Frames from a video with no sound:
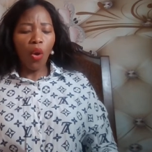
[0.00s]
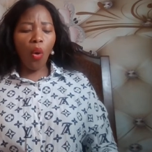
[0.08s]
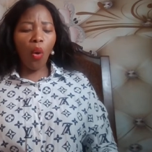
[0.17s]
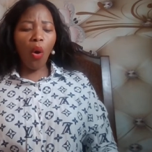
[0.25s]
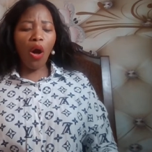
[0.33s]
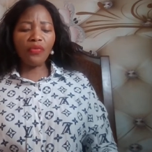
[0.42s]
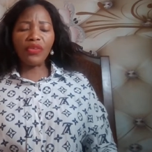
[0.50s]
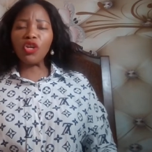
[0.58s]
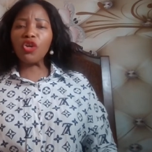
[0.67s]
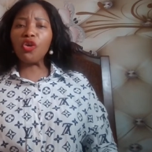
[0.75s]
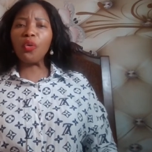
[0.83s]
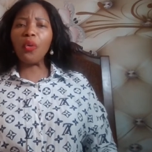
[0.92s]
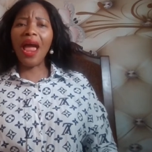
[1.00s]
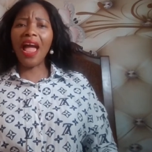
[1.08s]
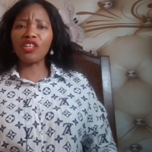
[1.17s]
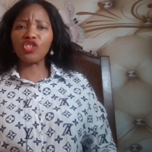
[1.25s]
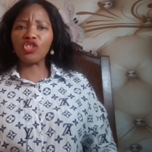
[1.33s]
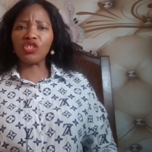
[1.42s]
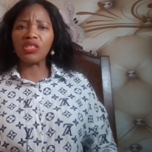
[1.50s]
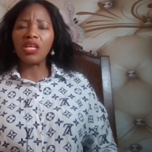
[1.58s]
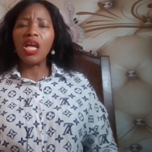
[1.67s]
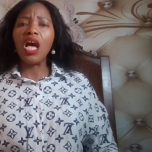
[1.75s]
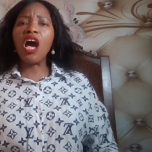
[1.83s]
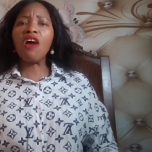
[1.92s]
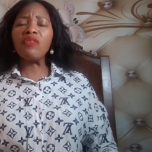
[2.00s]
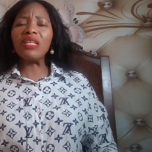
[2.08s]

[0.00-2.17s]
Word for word: or the crash of